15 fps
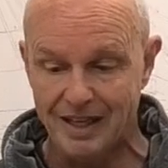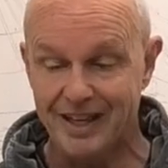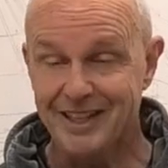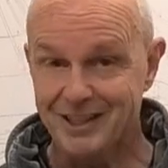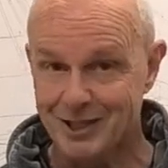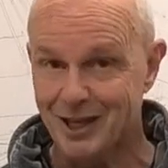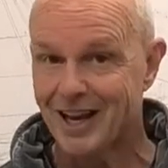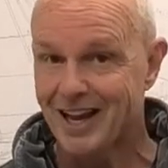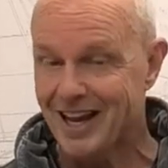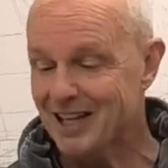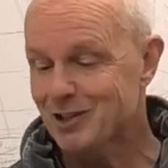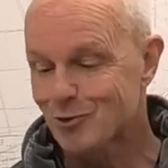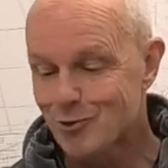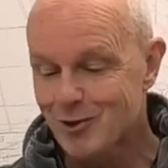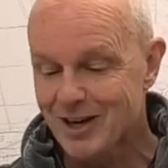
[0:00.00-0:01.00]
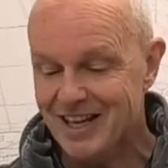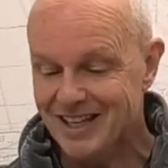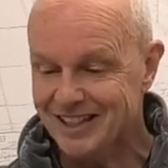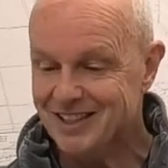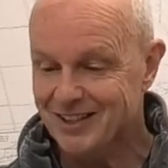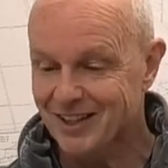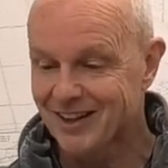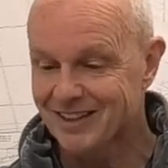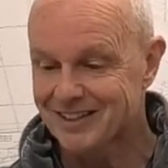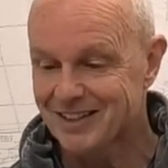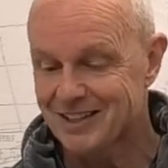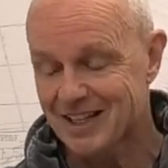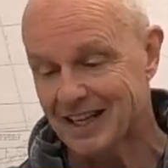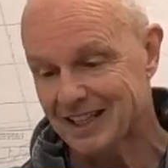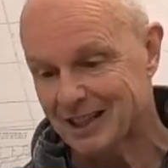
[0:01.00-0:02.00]
and it's, it's really starting to
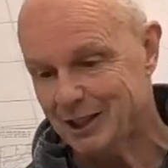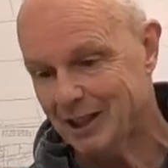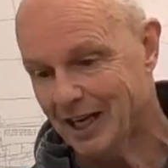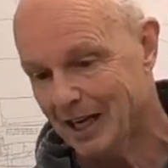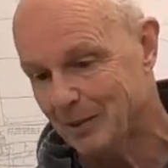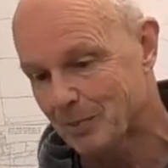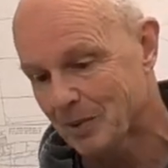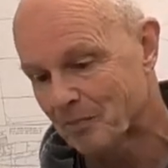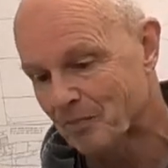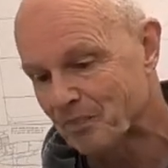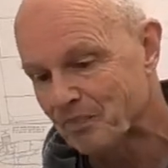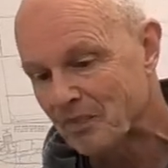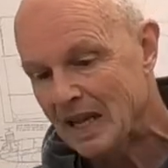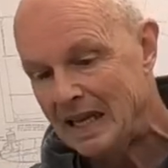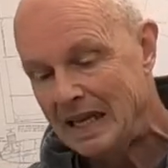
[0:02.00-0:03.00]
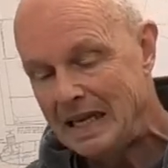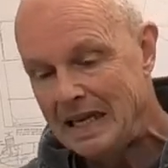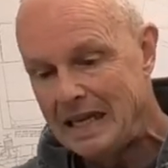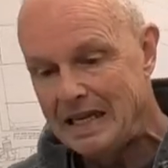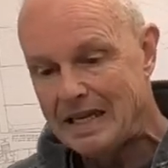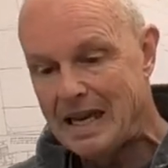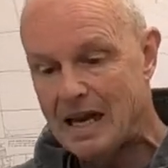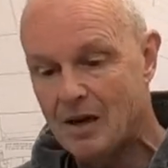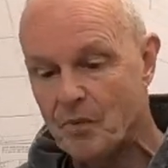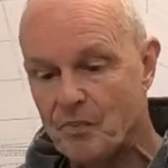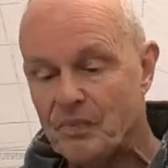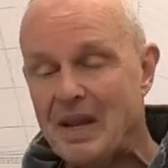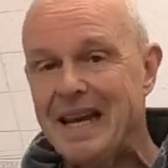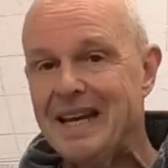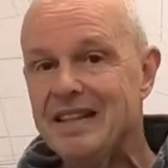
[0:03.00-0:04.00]
take shape. Now
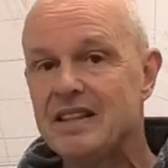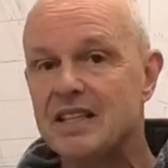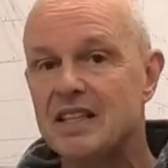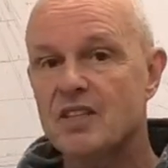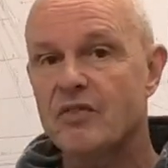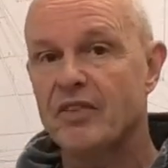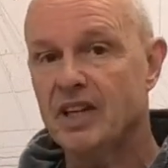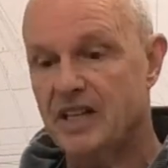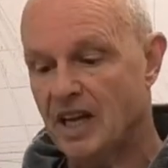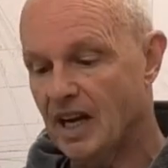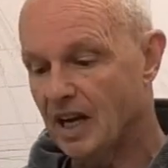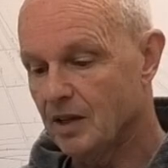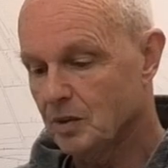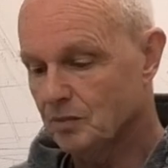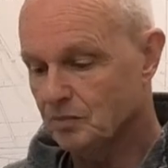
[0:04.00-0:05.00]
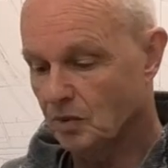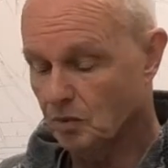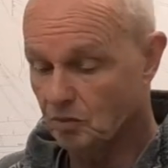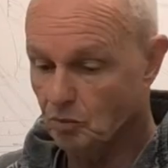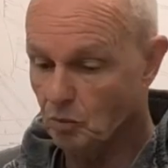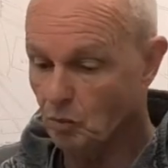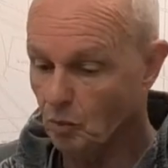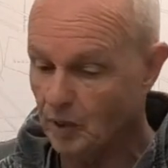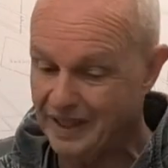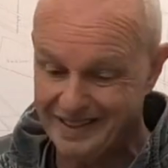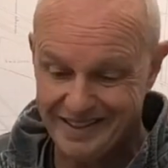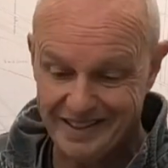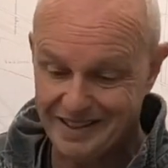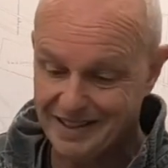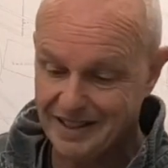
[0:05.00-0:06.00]
in this video
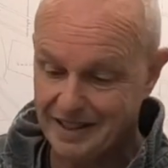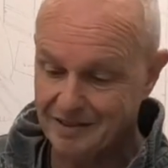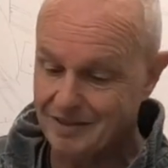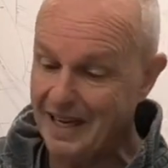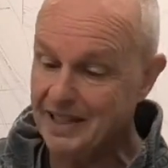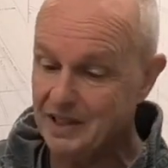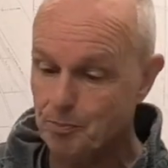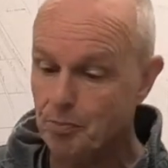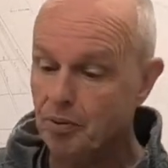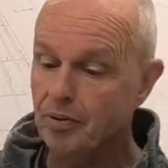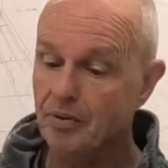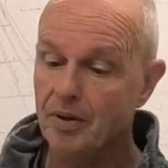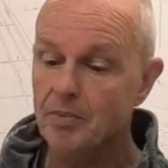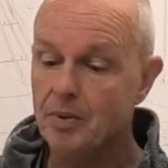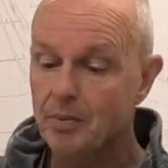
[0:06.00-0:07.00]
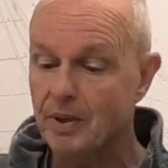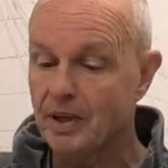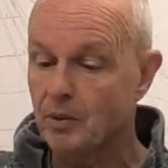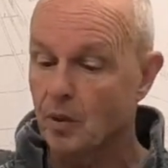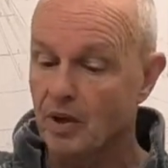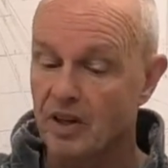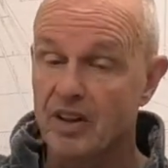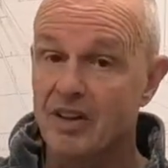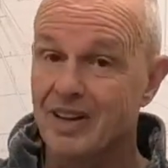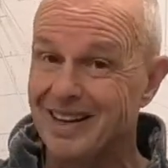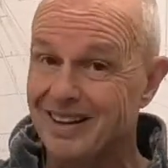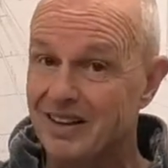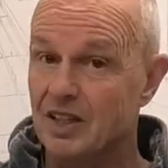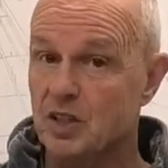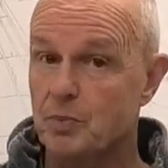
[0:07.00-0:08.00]
which is probably one of the
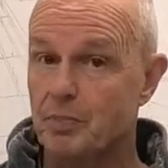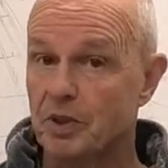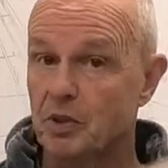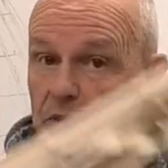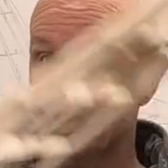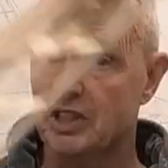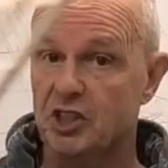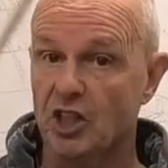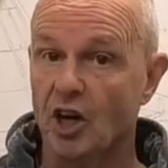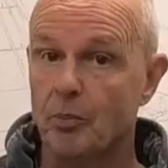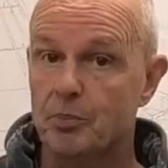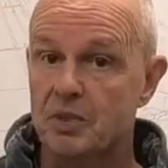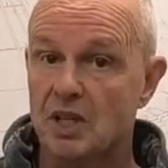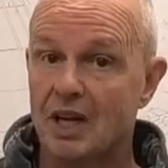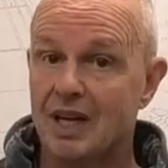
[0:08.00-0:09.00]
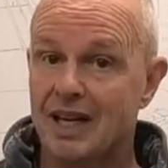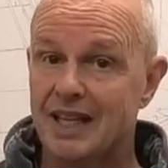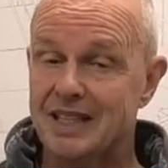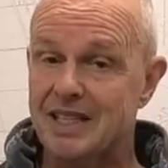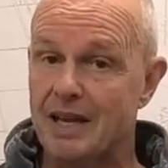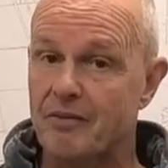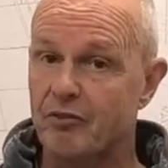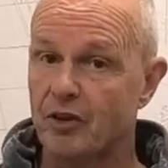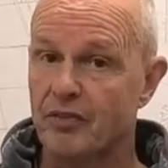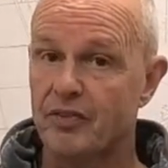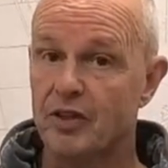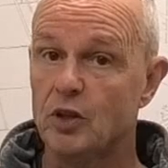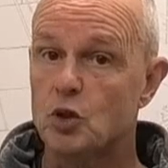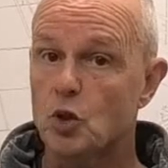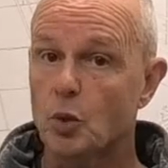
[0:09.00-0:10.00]
last building jobs except for a
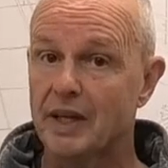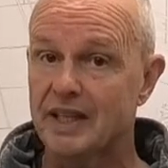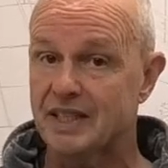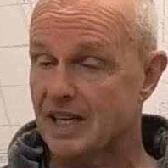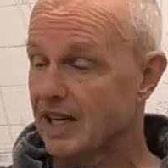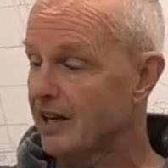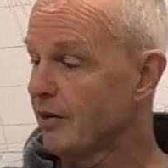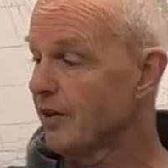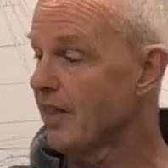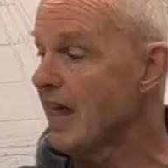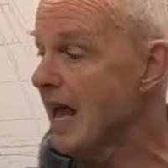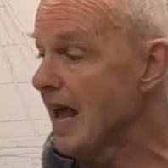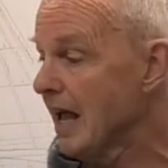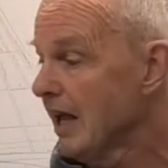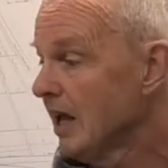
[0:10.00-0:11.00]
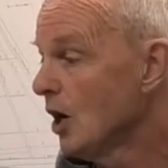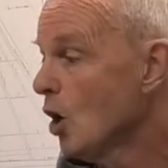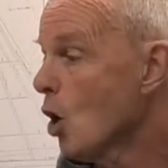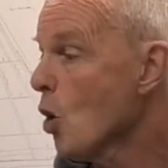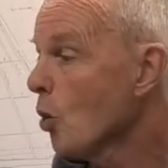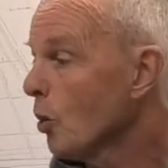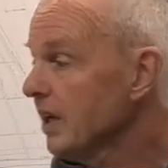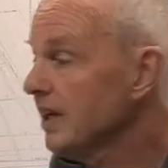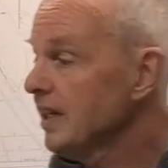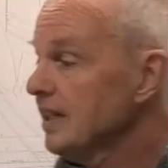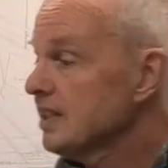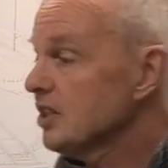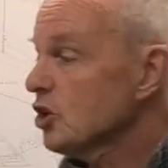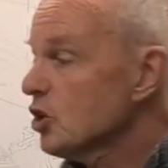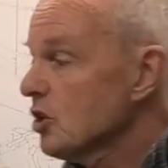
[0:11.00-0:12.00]
few tweaks here and there we
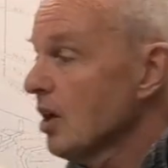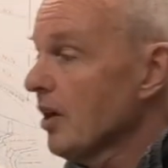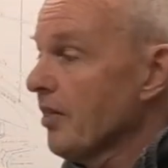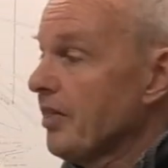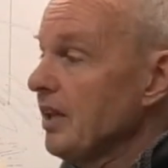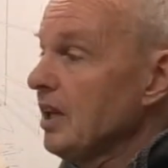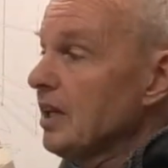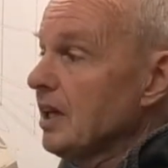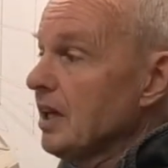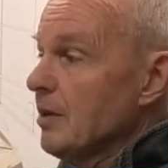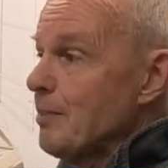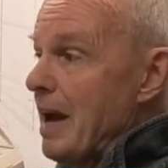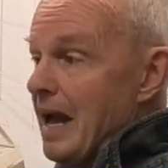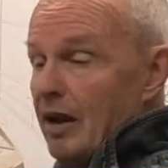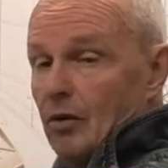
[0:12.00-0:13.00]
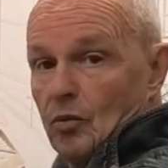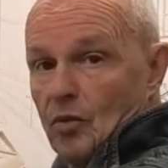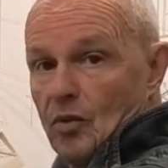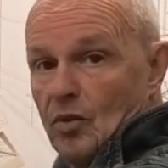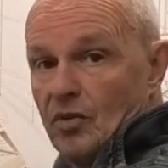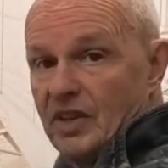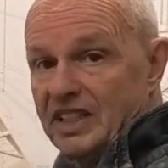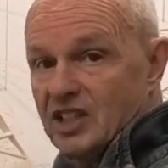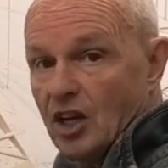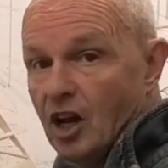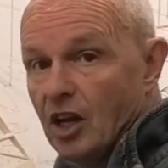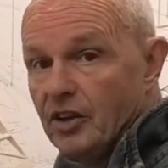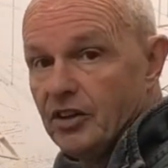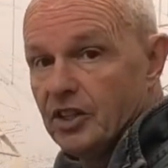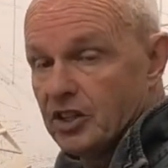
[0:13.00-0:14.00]
need to start thinking about this
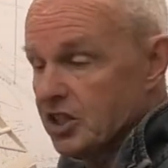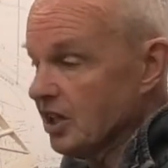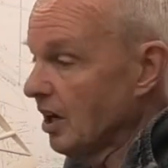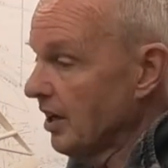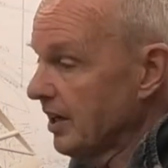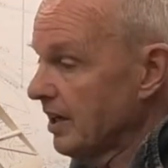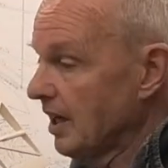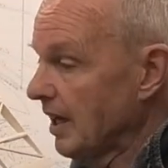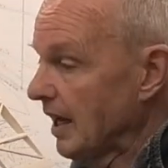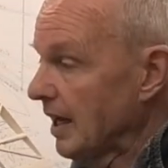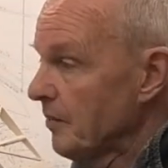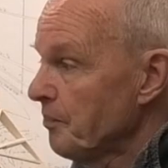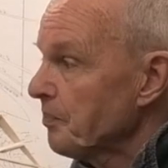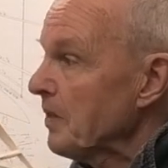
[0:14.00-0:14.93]
underside here